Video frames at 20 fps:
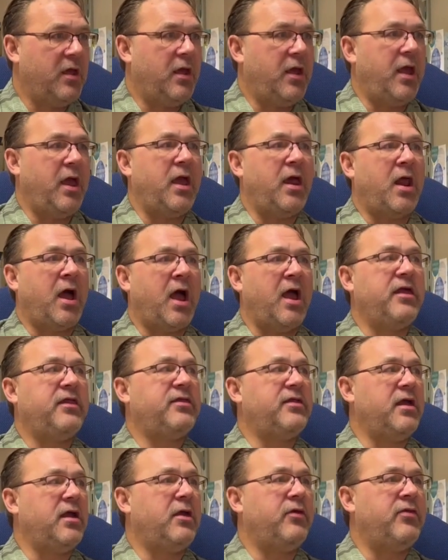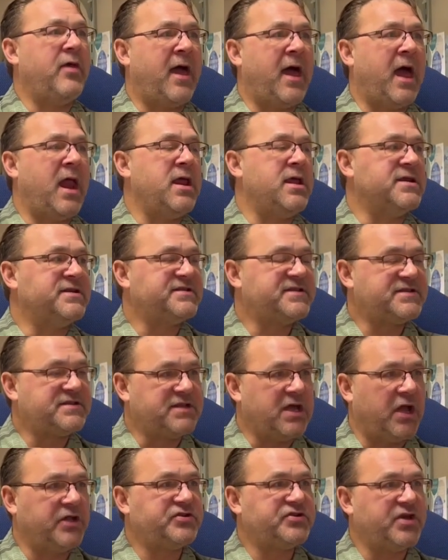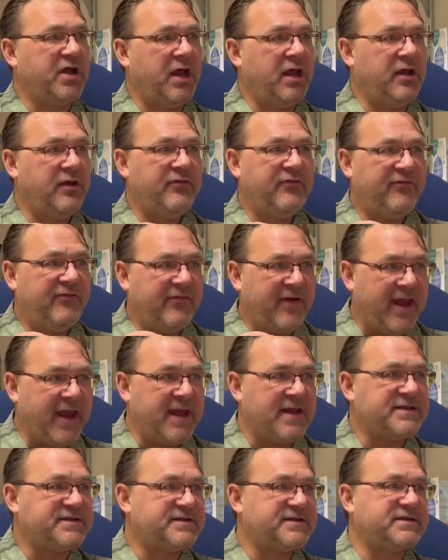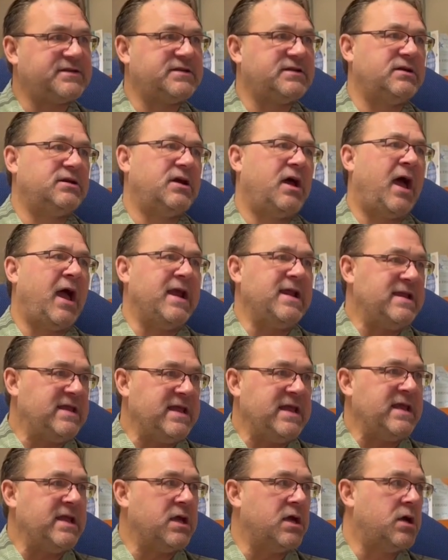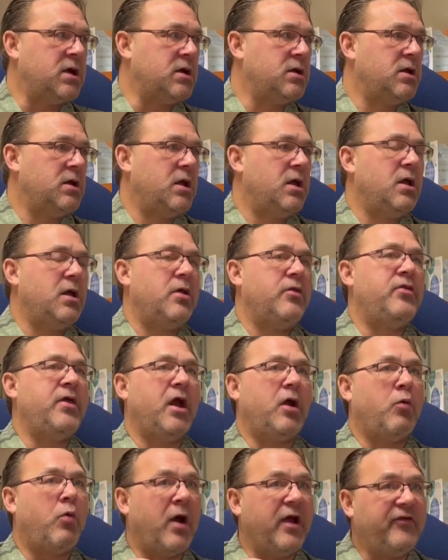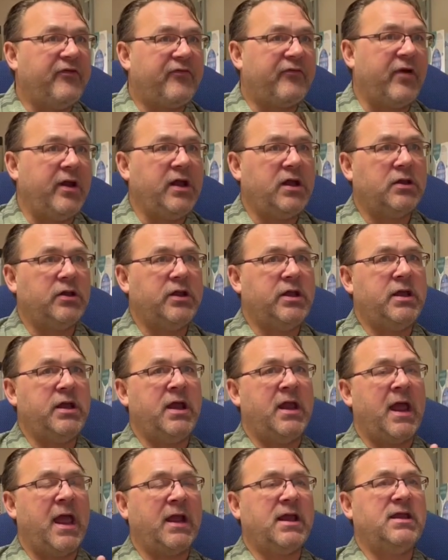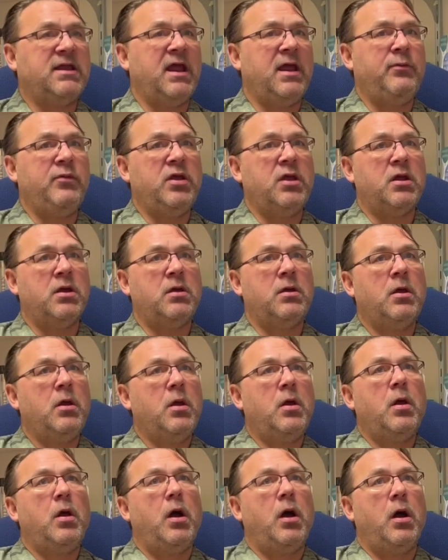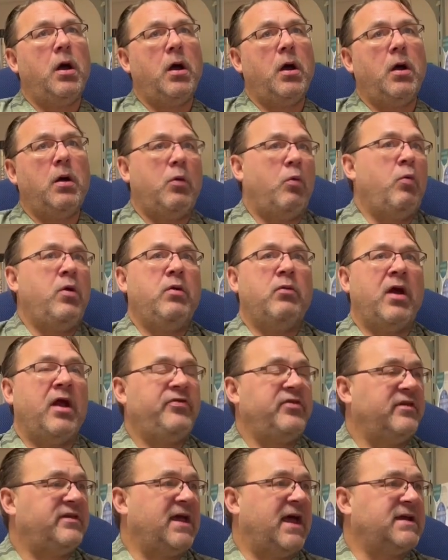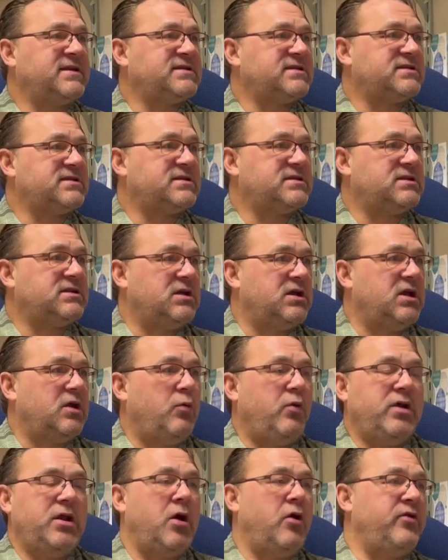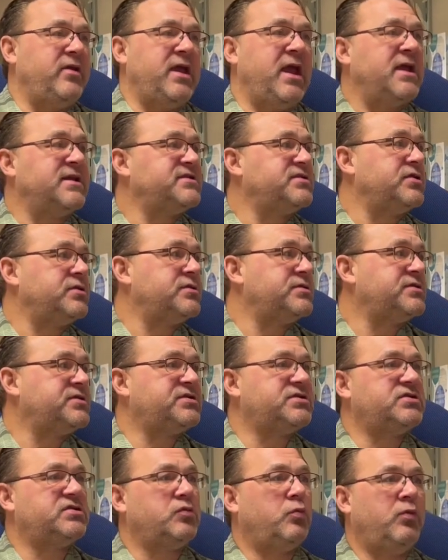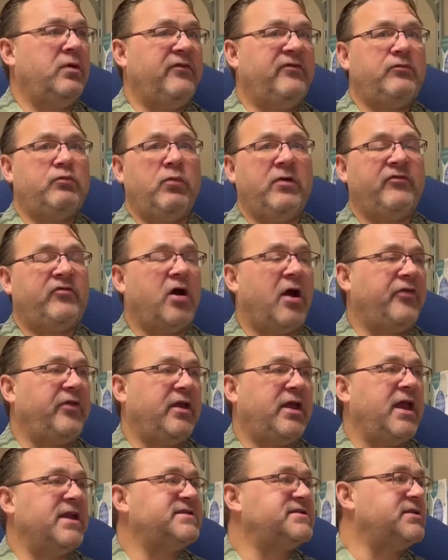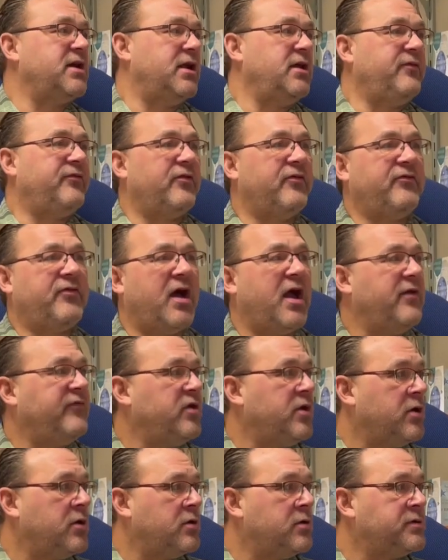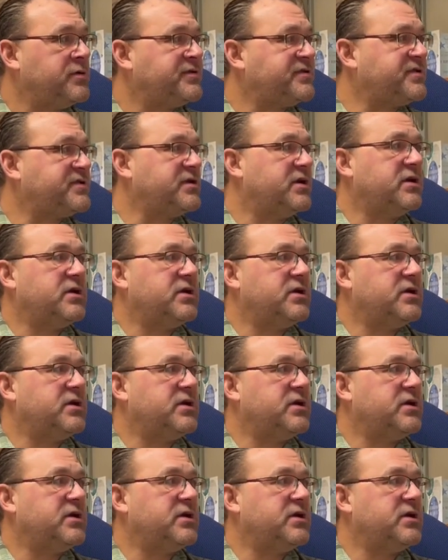And I think that is such an advanced idea that, quite frankly, in academia, we write the tests, we know the answers, we've taught the case study for 5 years.